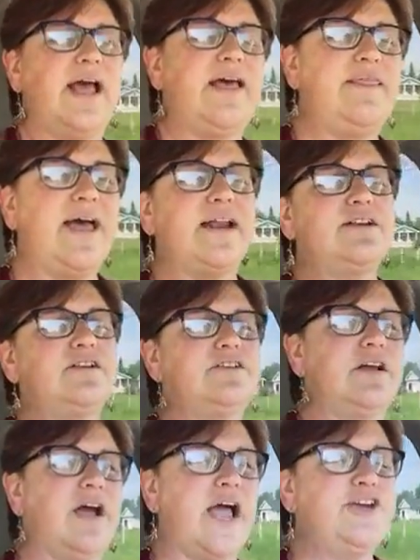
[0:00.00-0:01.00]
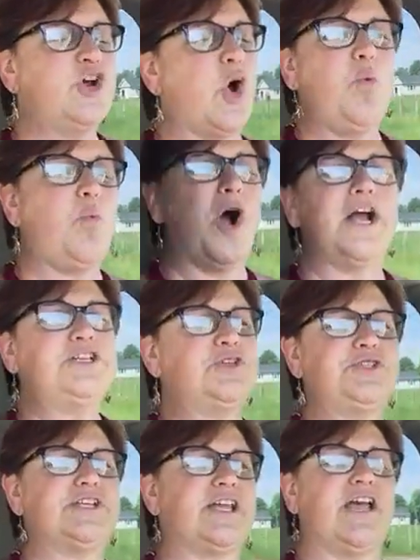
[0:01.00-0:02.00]
And that I don't want
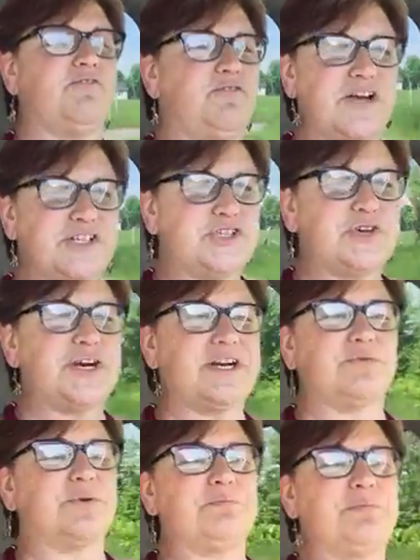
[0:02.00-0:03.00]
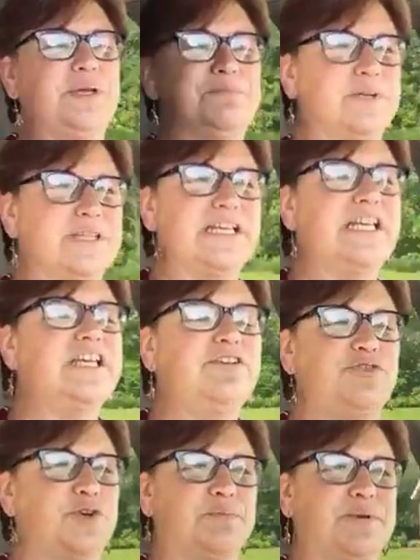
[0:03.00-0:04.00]
you to get frustrated when people
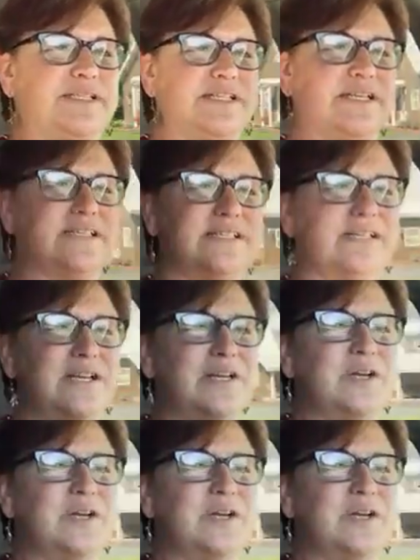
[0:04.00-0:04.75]
leave your business,